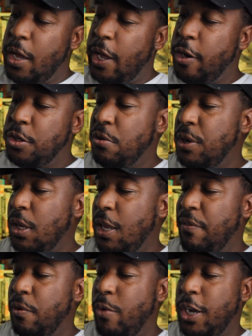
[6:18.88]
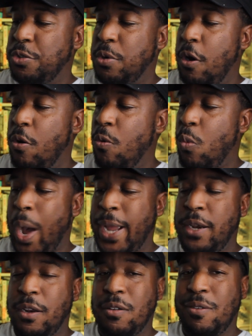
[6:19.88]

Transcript: Air Jordan 11 Retro, white,